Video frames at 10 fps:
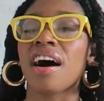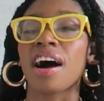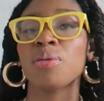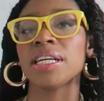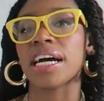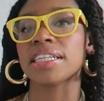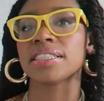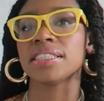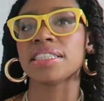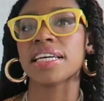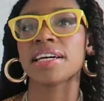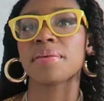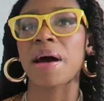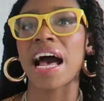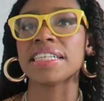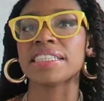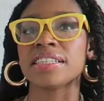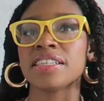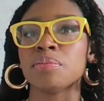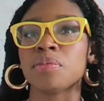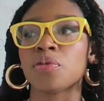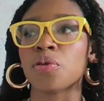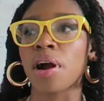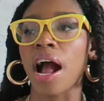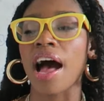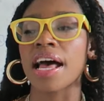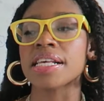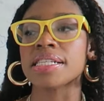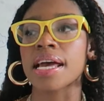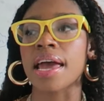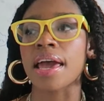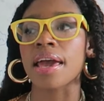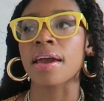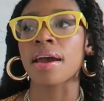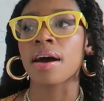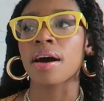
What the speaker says: I would actually say capacity before I say